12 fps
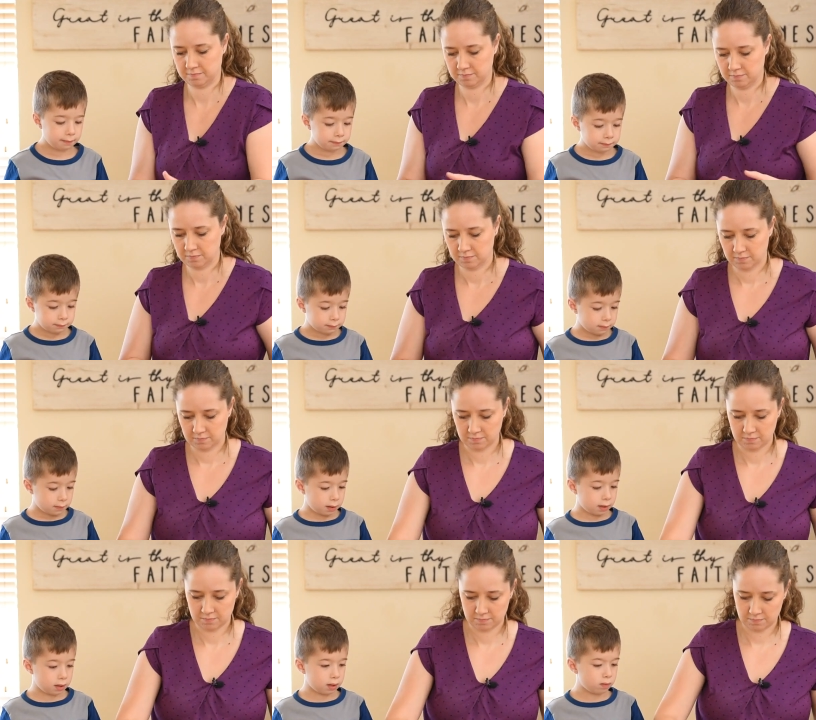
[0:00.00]

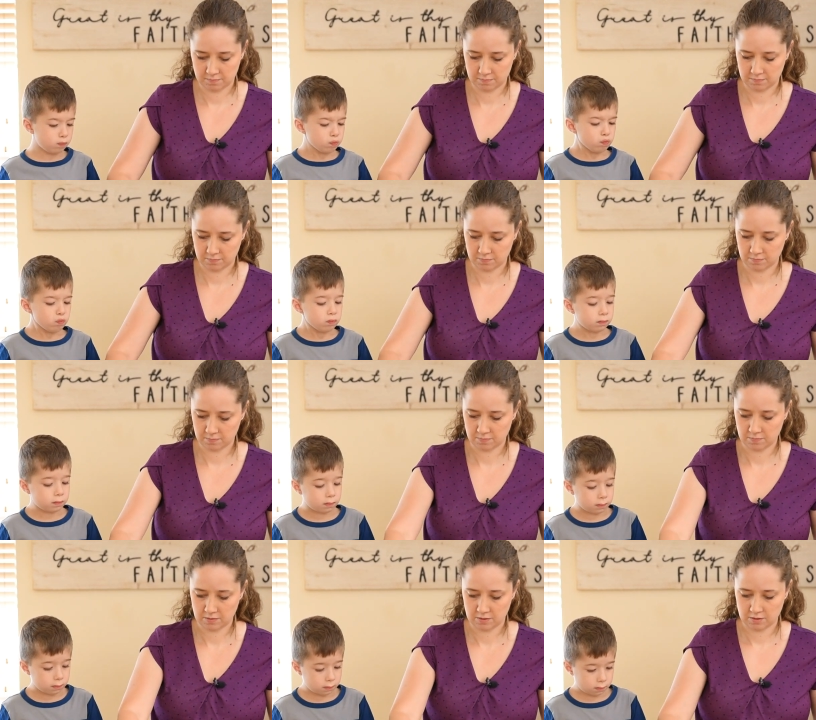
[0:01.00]

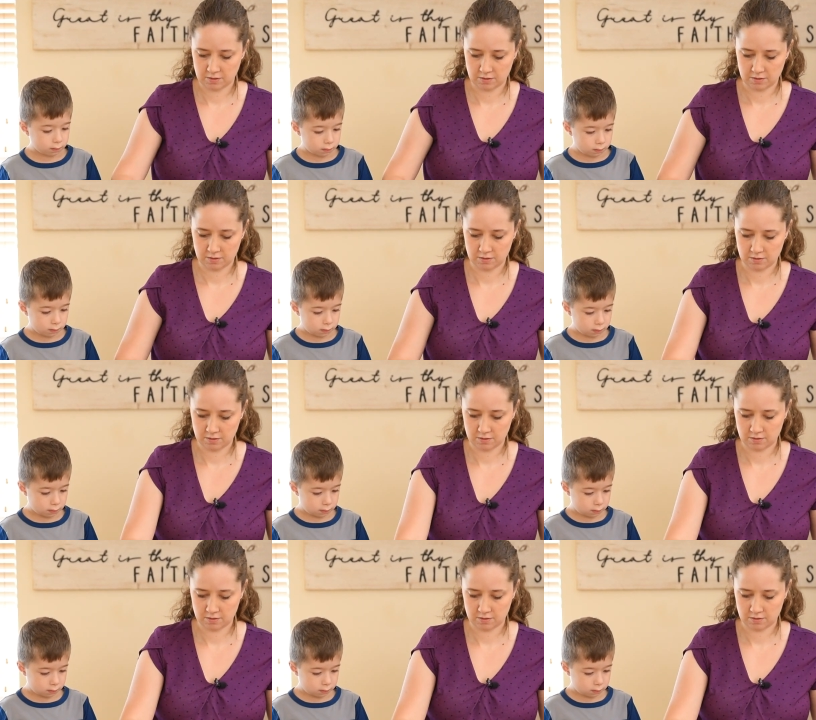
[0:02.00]
(silence)